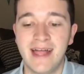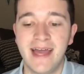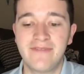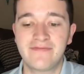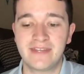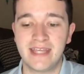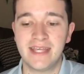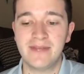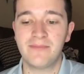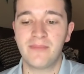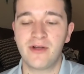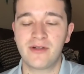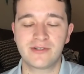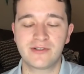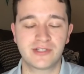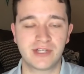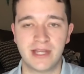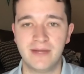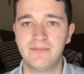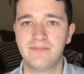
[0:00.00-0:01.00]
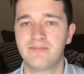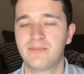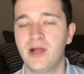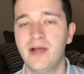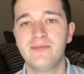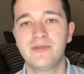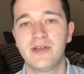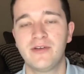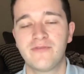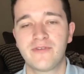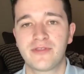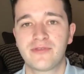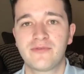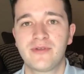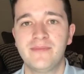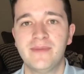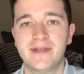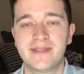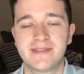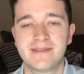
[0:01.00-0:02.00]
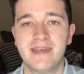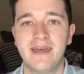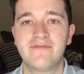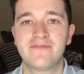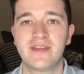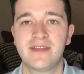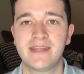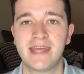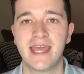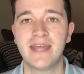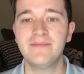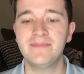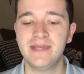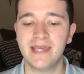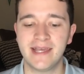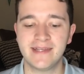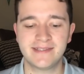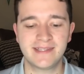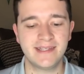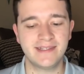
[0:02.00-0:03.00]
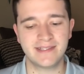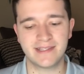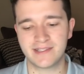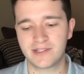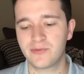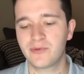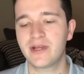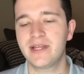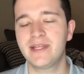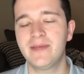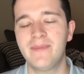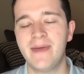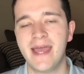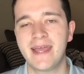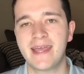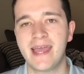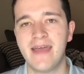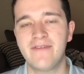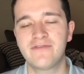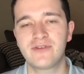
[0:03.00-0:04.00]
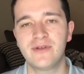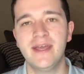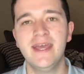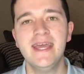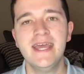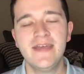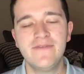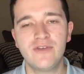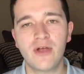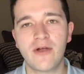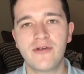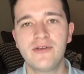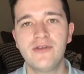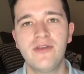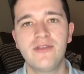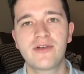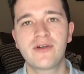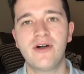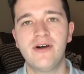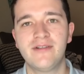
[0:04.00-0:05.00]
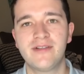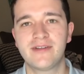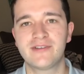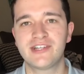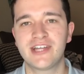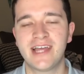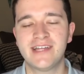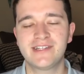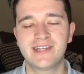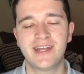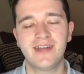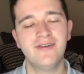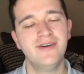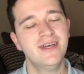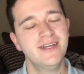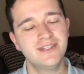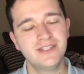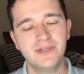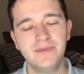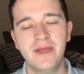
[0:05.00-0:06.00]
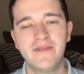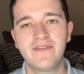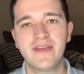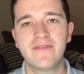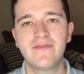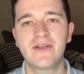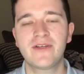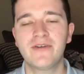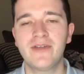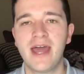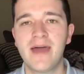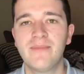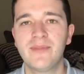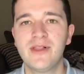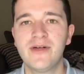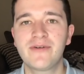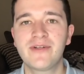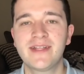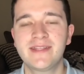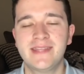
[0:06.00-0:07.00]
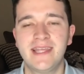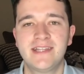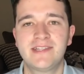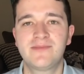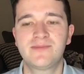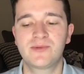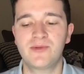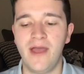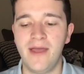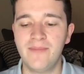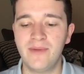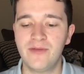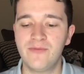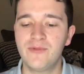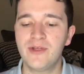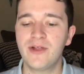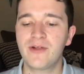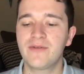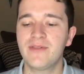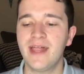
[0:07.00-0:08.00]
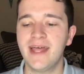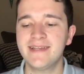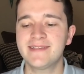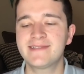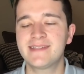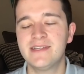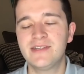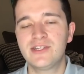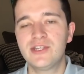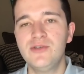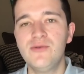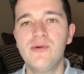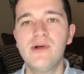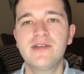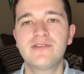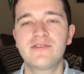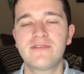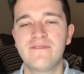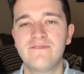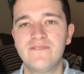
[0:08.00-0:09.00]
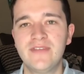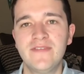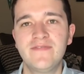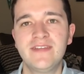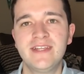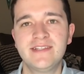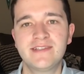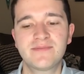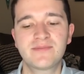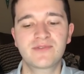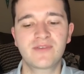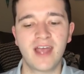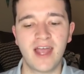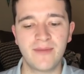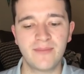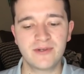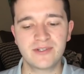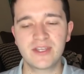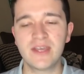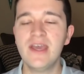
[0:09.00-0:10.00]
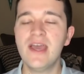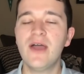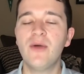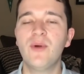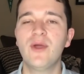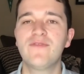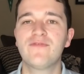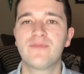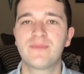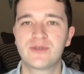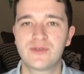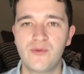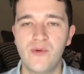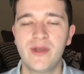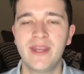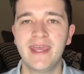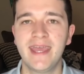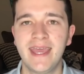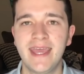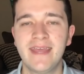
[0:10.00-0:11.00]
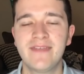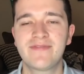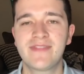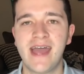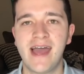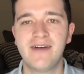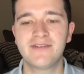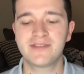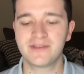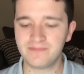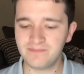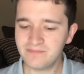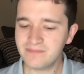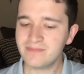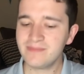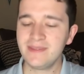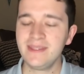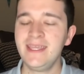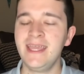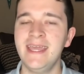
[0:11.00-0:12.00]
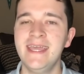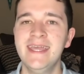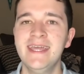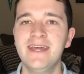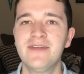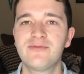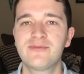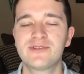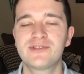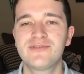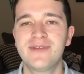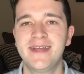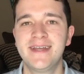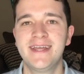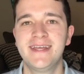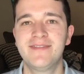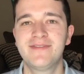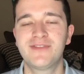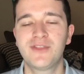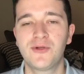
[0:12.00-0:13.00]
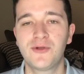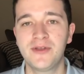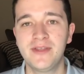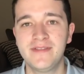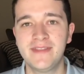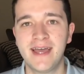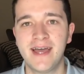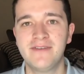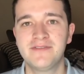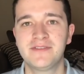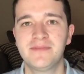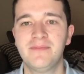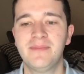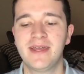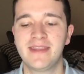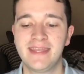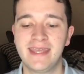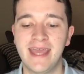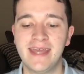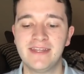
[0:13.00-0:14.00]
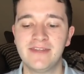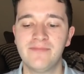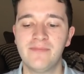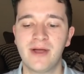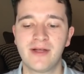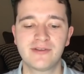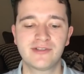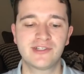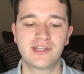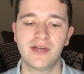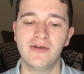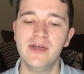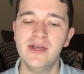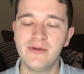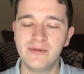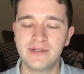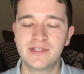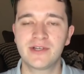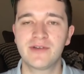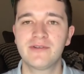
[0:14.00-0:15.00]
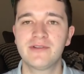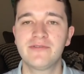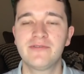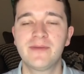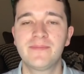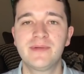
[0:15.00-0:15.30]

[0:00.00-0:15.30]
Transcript: left in March and probably over 3 months left on the NBA season. So we're going to get back after it. If you are new to the Call on Our Shot channel, do me a favor. Go down below, click that subscribe button. We are less than 250 subscribers away from 28,000. And we're trying to hit 30,000 by the end of March. So we certainly would